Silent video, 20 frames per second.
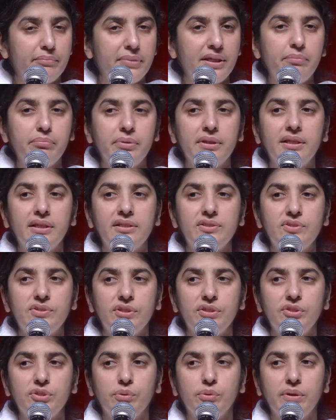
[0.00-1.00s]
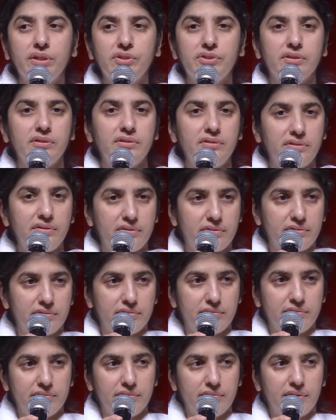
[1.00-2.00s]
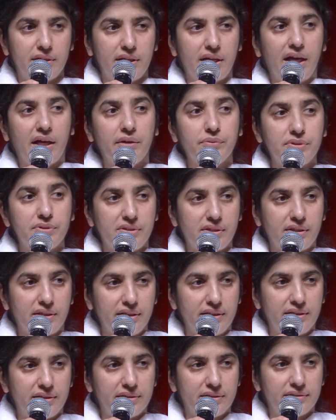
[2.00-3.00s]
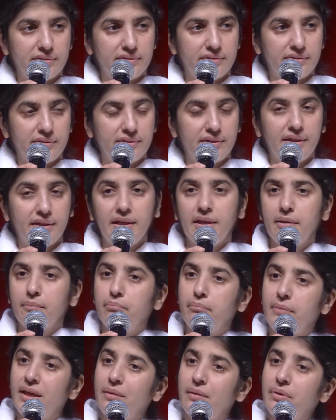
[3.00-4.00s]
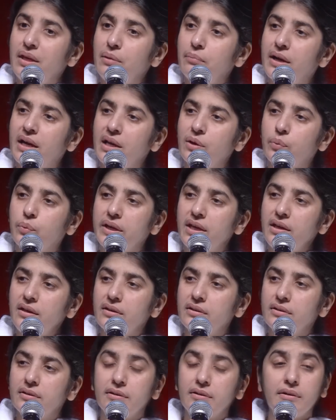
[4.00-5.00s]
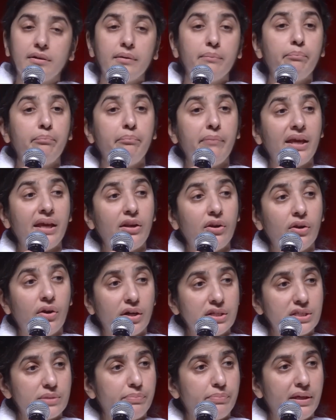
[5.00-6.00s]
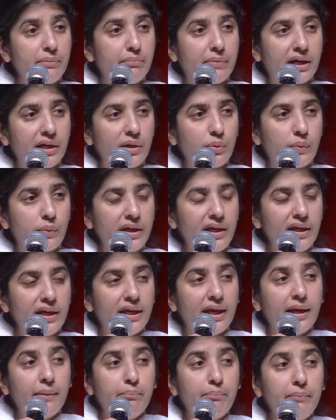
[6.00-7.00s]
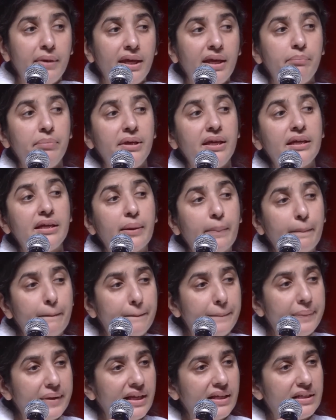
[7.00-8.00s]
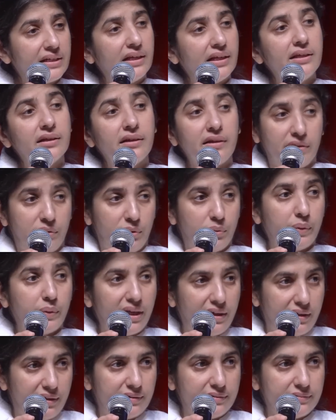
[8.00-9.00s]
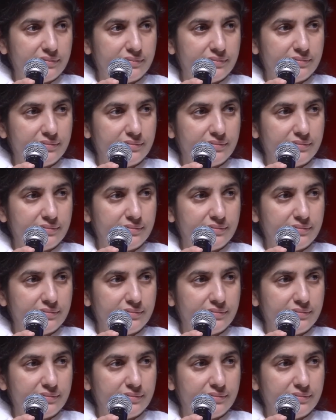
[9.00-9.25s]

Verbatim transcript: people and situations outside. May be my way, may not be my way, may be completely another way.